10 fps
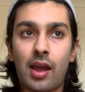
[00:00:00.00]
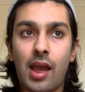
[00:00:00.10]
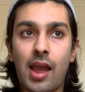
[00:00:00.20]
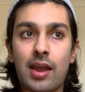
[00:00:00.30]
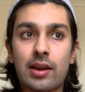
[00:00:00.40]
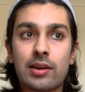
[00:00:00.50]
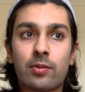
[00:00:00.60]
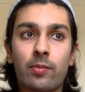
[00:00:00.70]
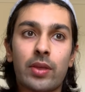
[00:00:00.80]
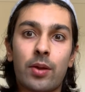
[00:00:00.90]
And
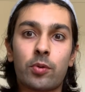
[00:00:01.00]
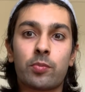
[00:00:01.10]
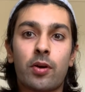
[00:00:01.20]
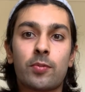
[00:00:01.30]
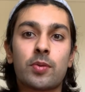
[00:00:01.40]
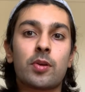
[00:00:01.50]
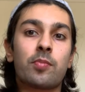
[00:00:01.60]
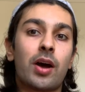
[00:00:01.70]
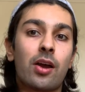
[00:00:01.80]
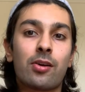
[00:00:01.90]
that would probably be
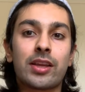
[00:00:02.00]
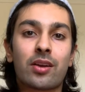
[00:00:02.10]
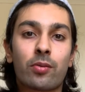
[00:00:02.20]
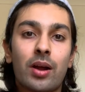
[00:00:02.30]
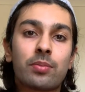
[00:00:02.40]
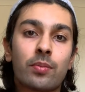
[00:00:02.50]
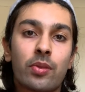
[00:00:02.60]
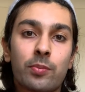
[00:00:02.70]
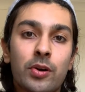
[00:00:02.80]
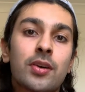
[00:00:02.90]
my only gripe with the
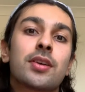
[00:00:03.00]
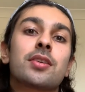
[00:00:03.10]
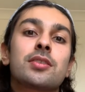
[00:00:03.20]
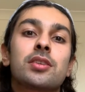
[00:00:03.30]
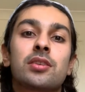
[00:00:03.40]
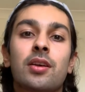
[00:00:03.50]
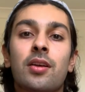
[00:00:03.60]
book, is